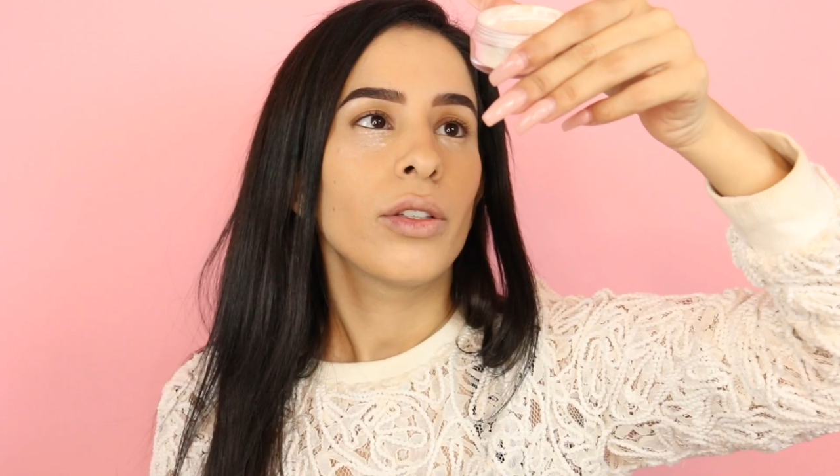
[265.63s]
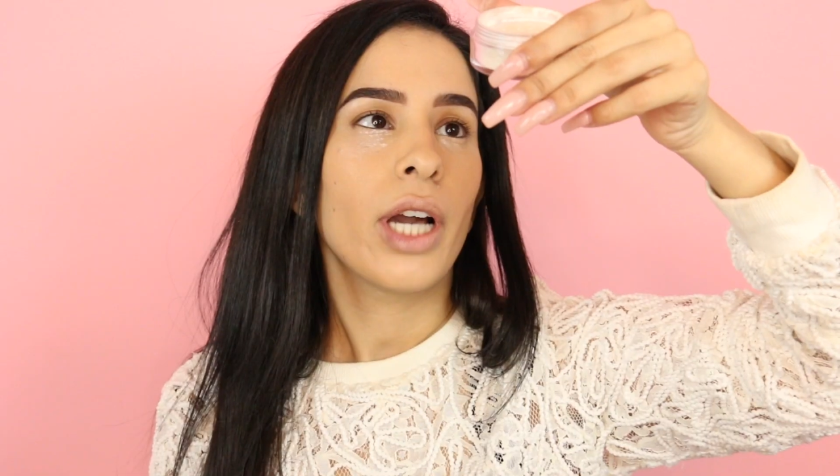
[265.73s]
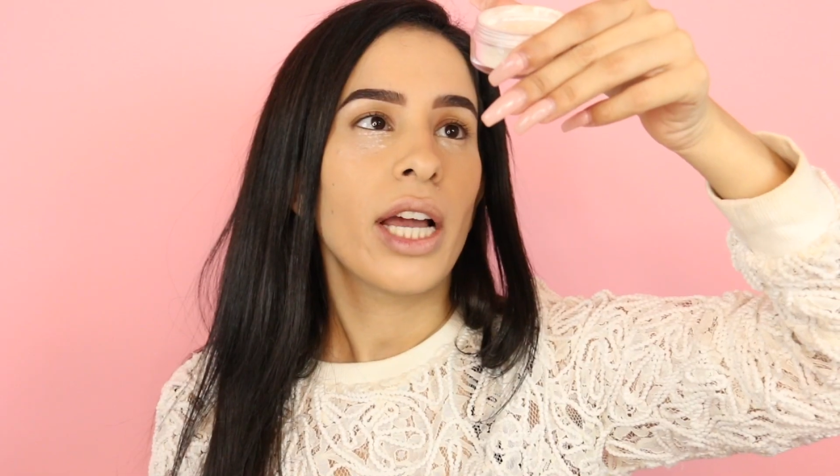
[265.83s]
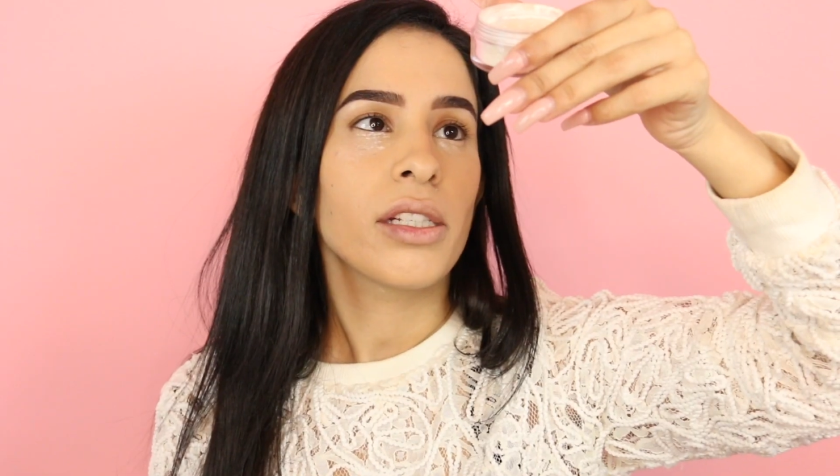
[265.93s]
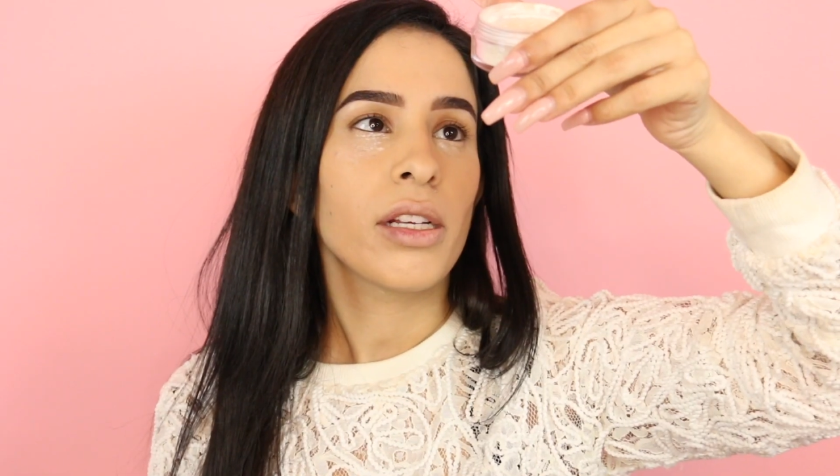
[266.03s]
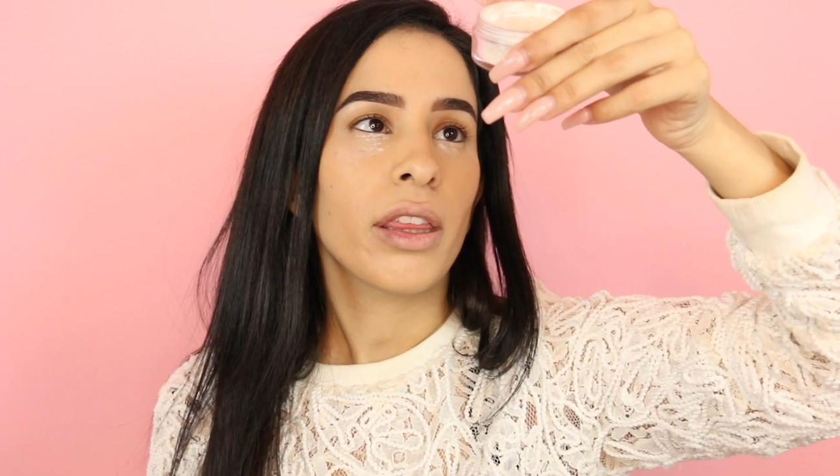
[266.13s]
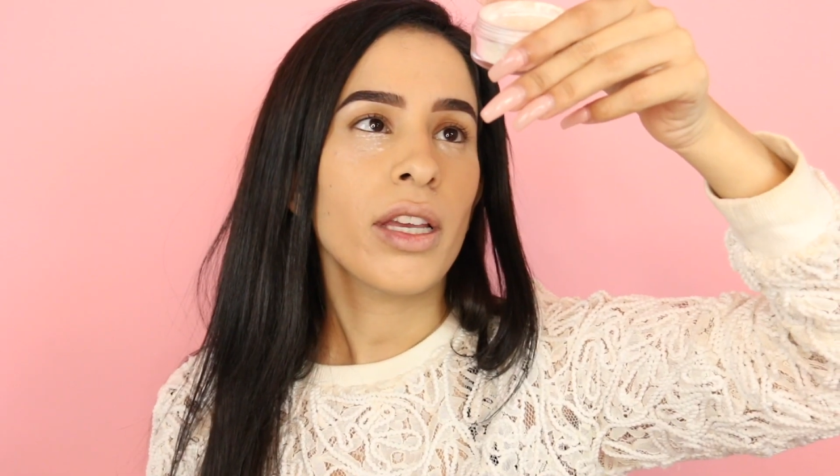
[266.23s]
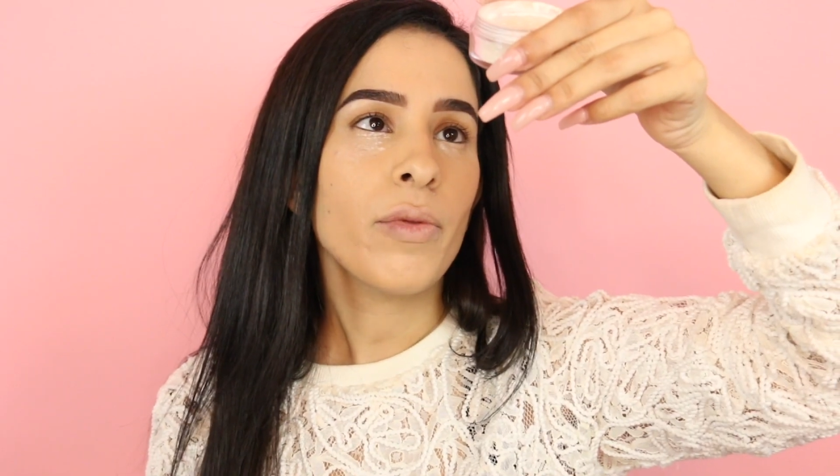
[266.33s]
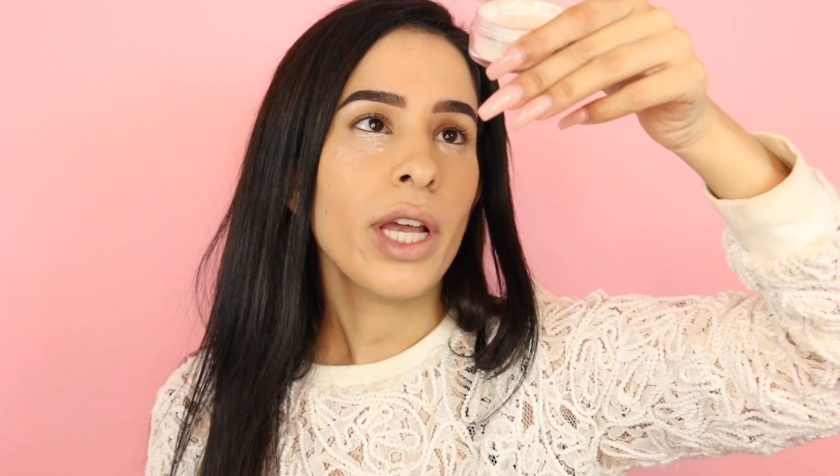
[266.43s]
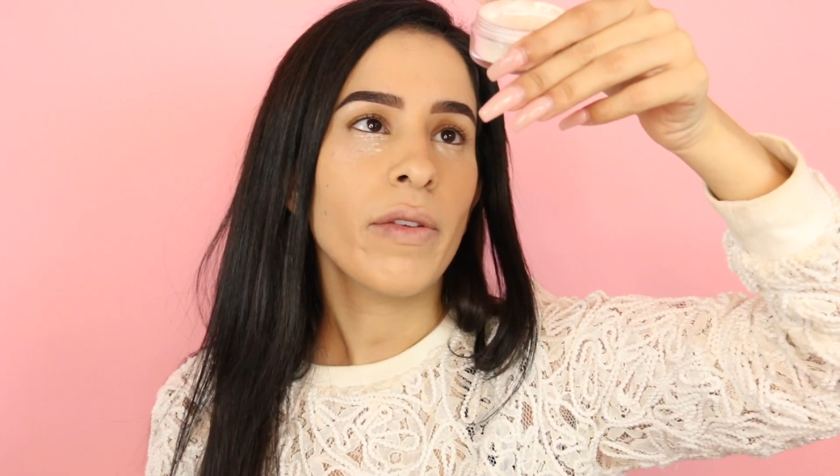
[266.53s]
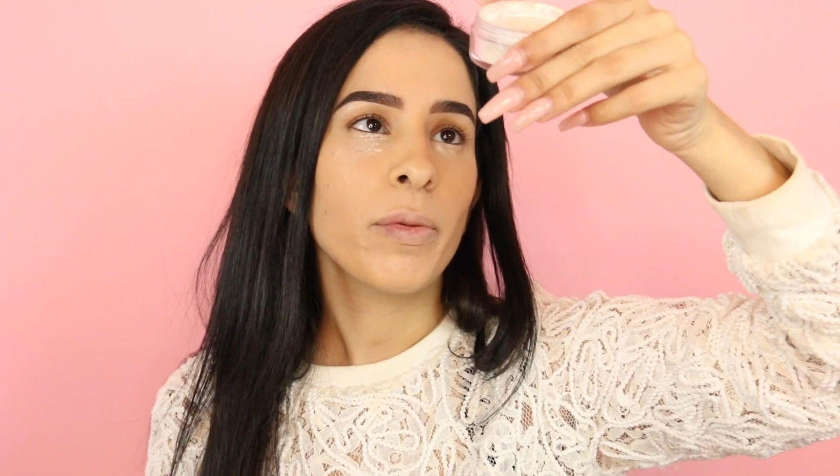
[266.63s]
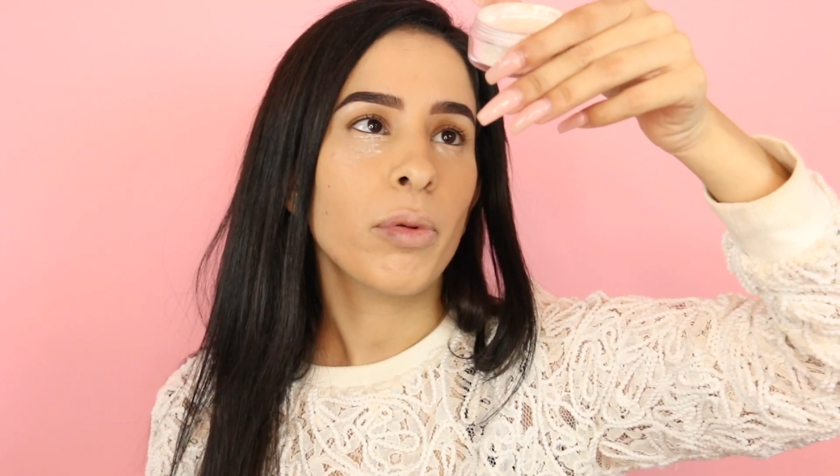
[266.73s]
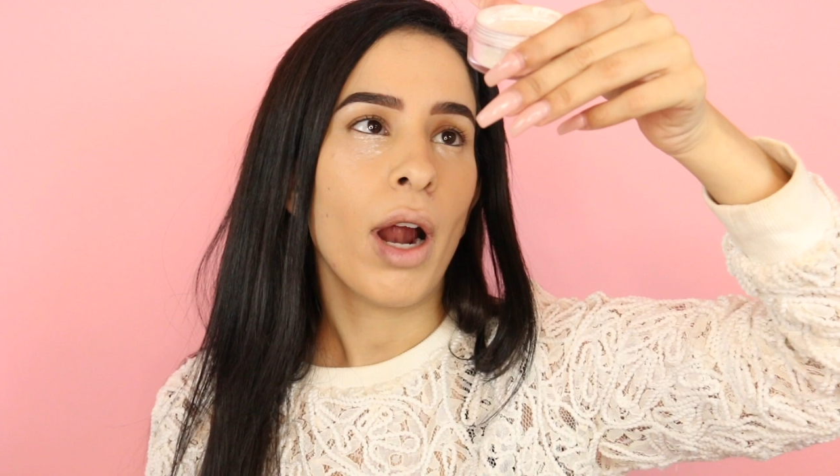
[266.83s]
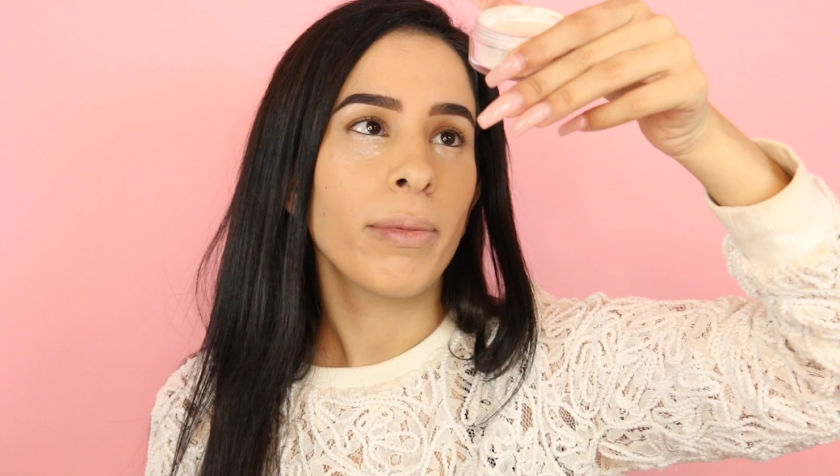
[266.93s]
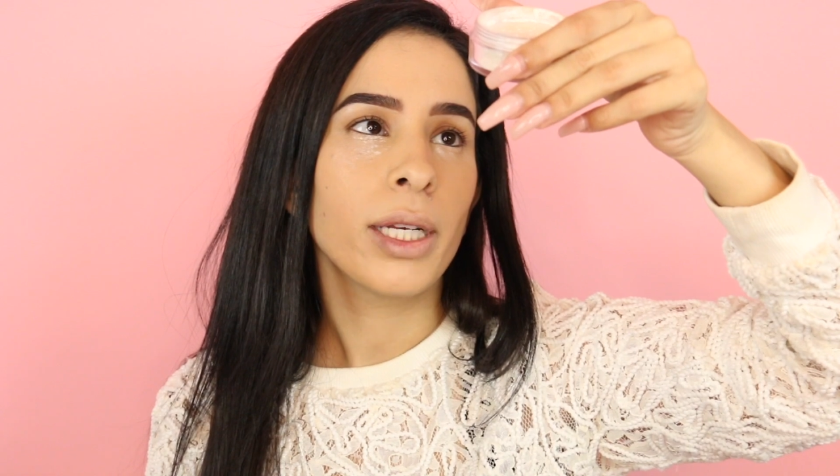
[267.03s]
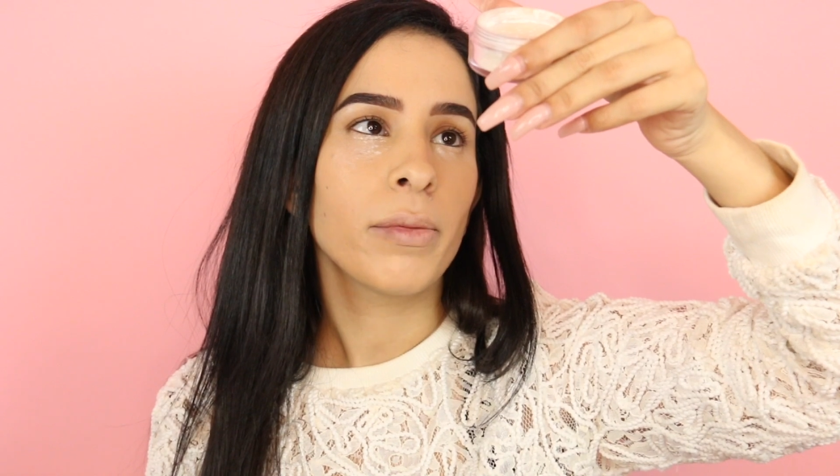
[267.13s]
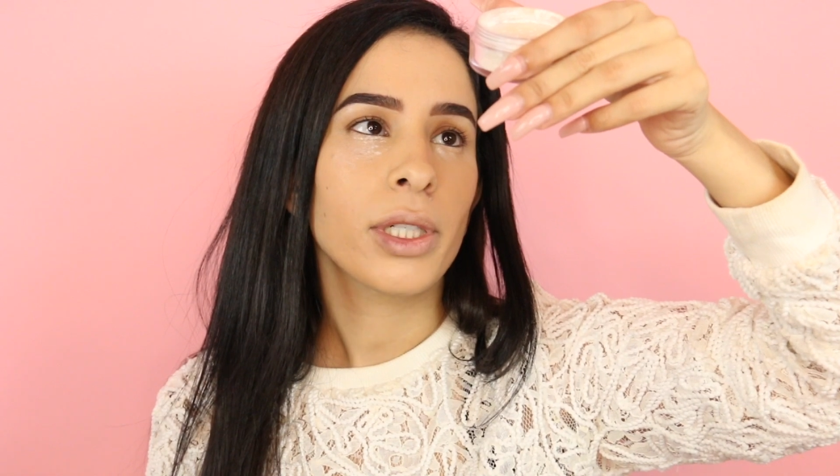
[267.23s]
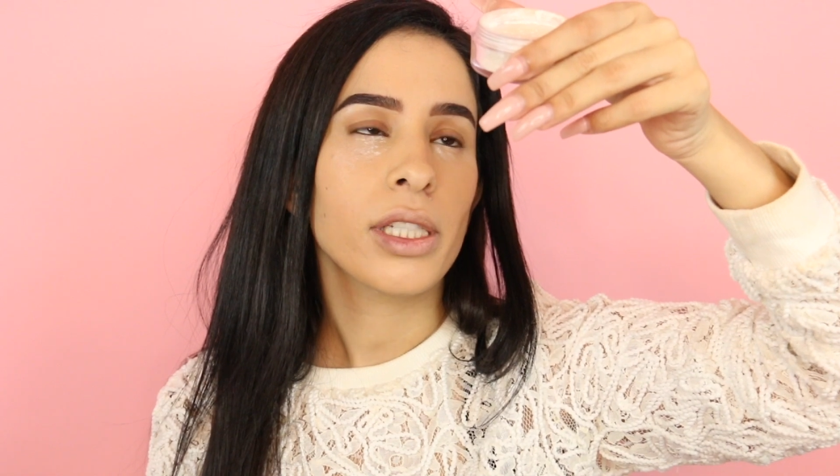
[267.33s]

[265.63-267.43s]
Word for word: You guys, I think we have a problem,